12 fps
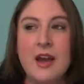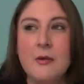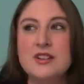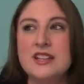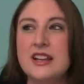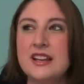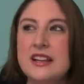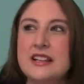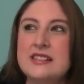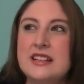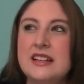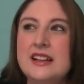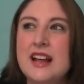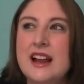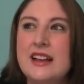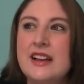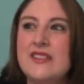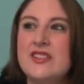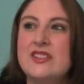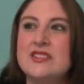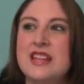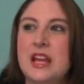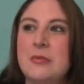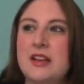which I could just like kind of
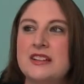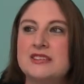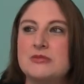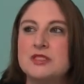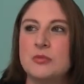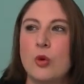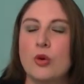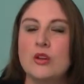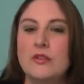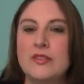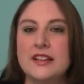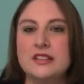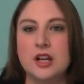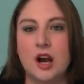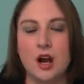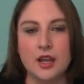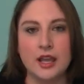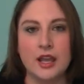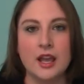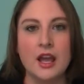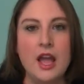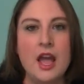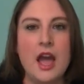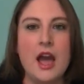understand because it was more of like talking
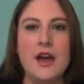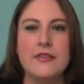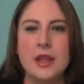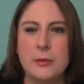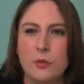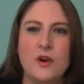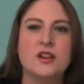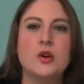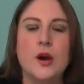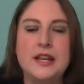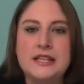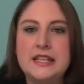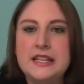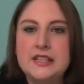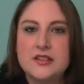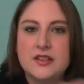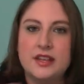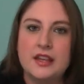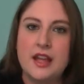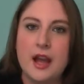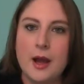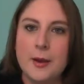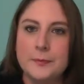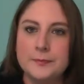and then one going to each of the
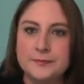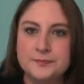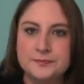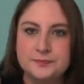um,